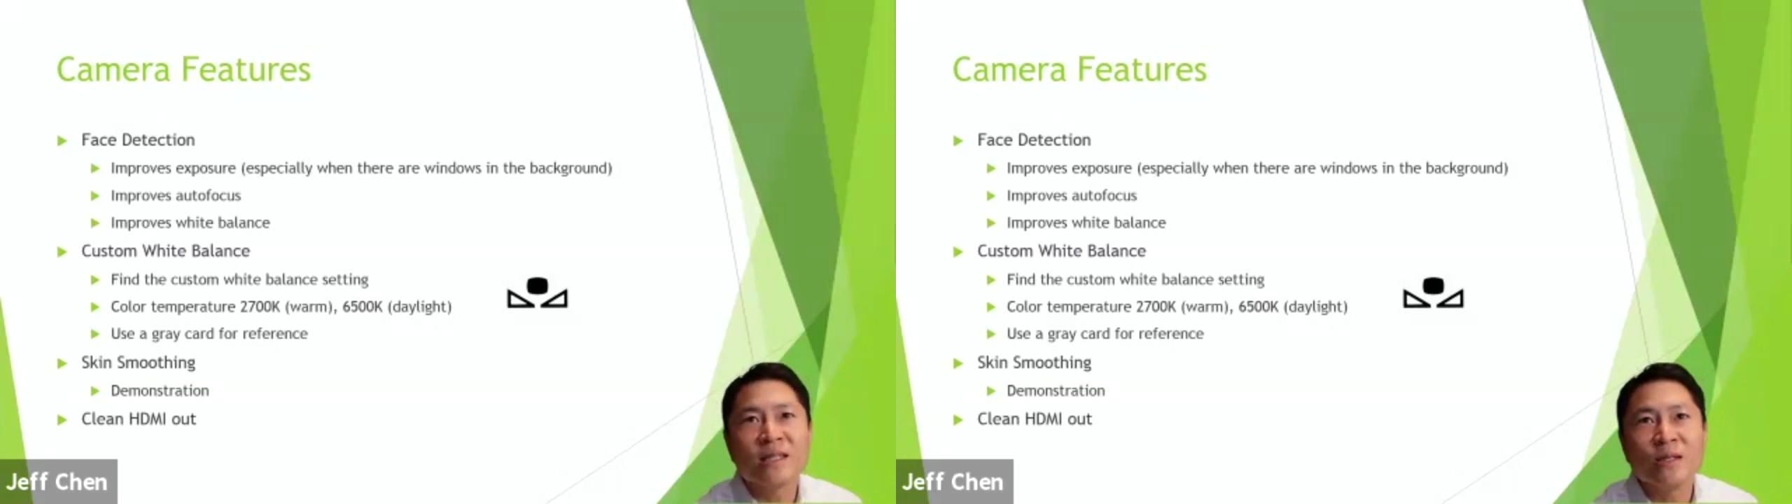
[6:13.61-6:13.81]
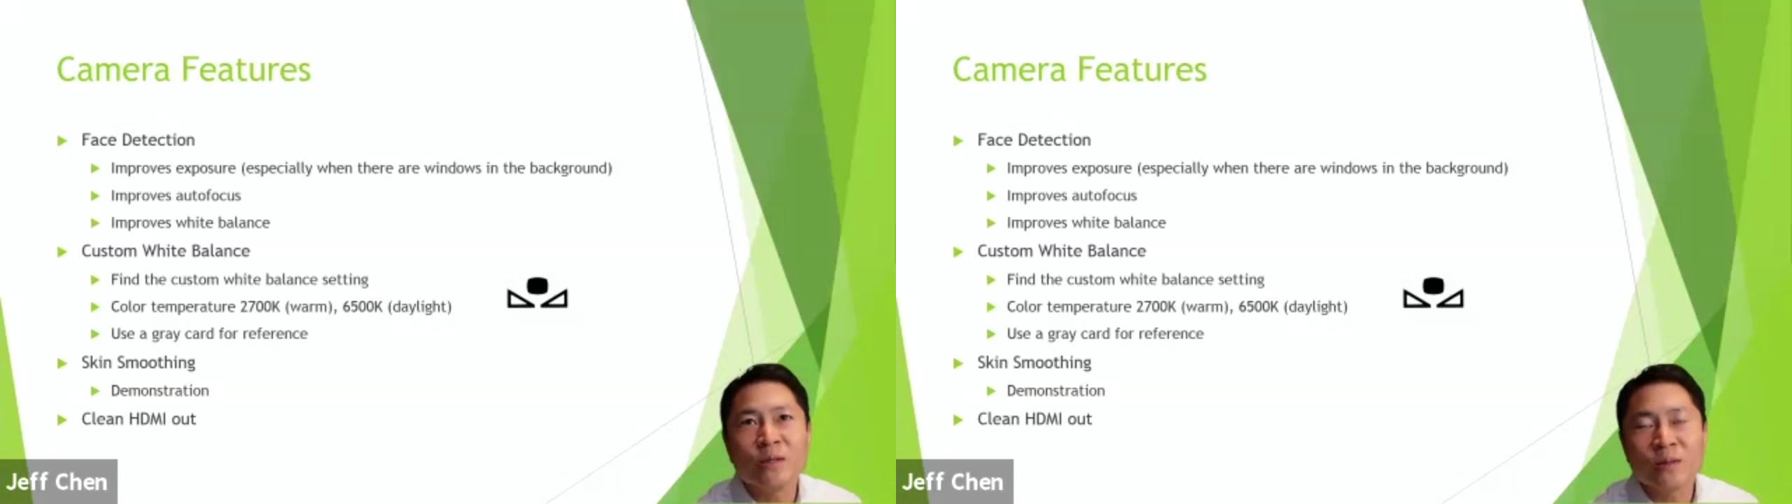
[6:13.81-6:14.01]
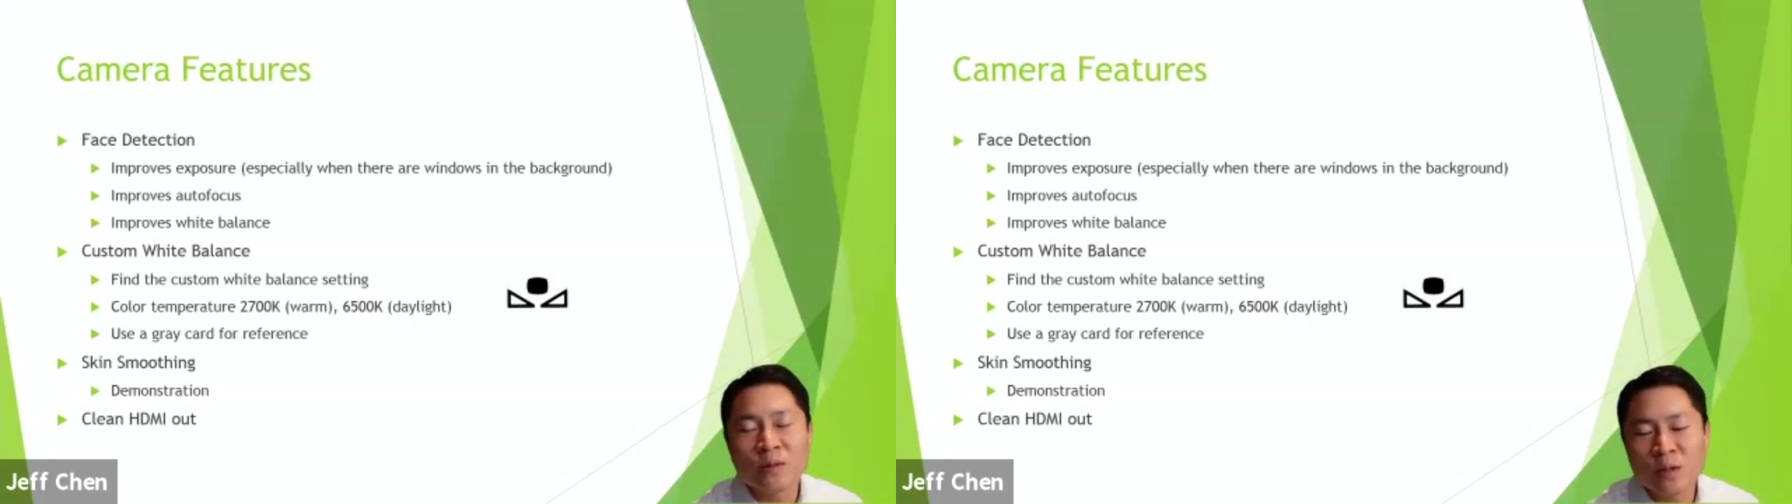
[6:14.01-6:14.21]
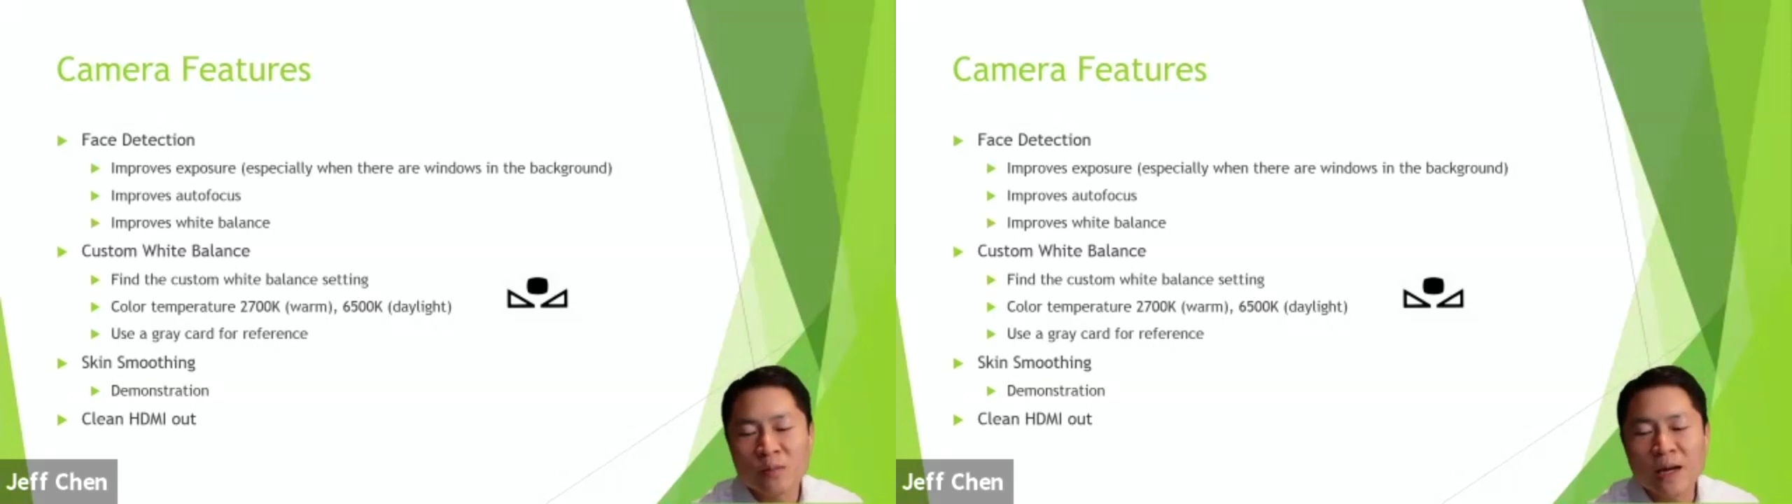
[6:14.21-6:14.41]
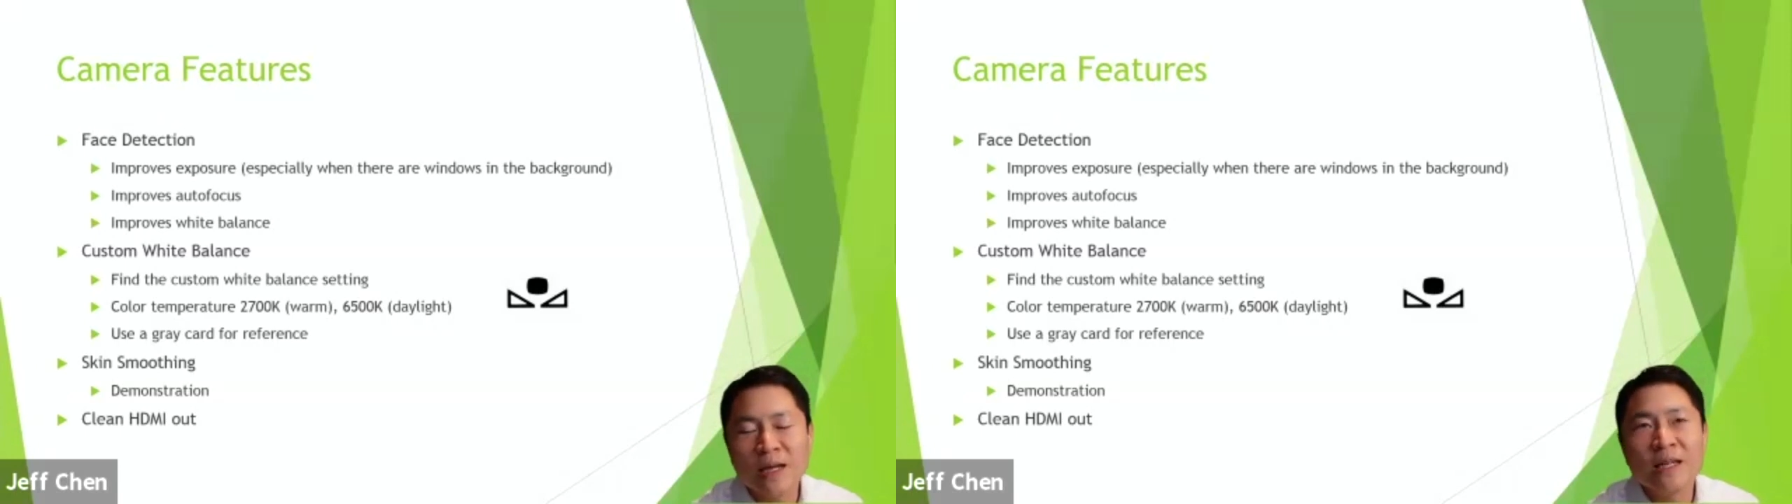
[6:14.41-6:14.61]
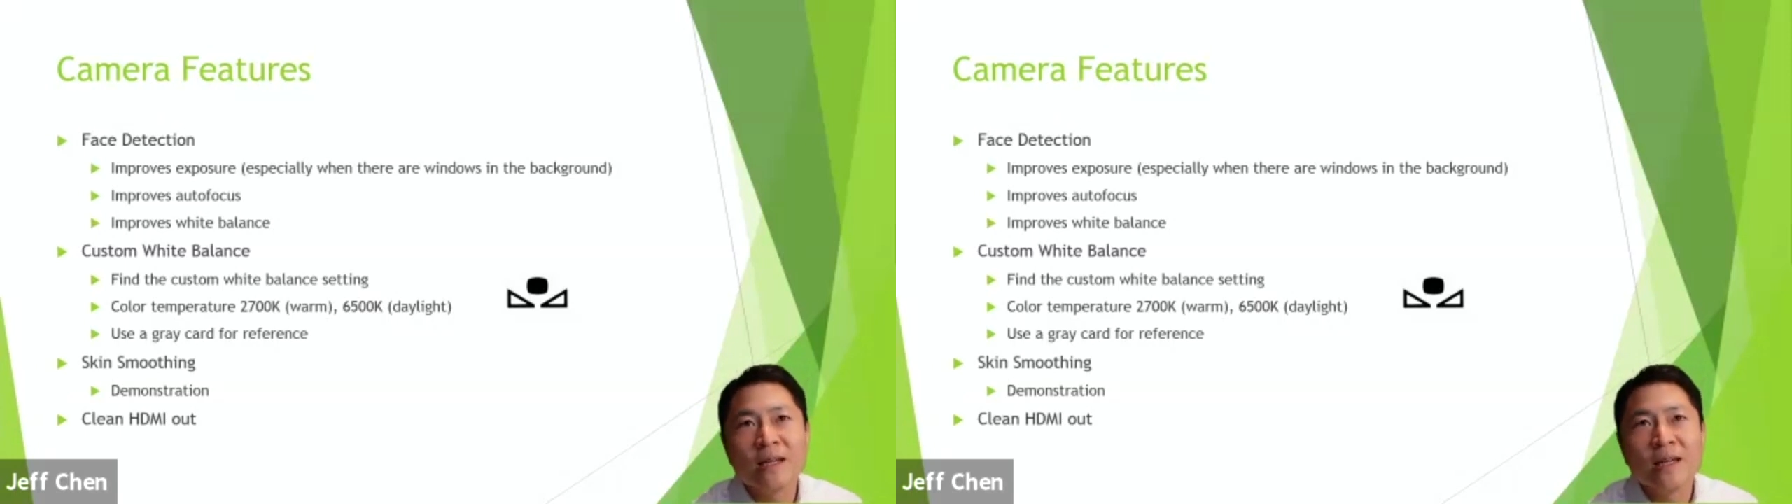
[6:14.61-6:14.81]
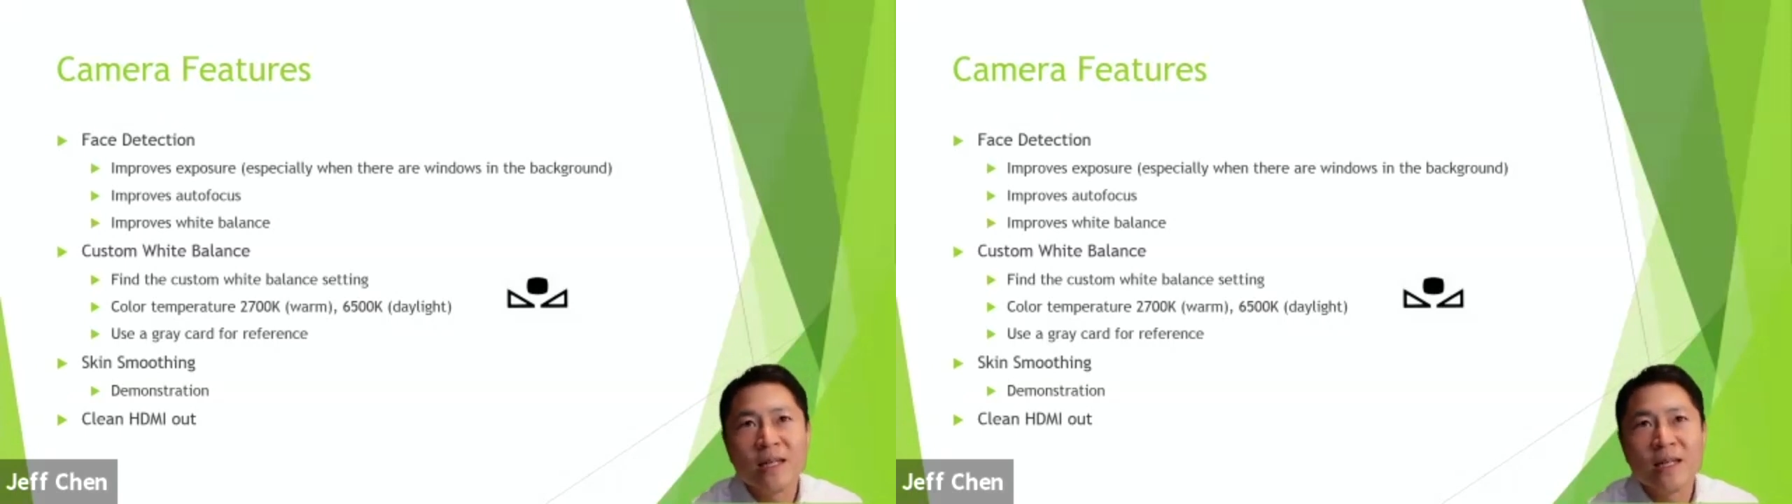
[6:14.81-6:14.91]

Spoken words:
and don't mind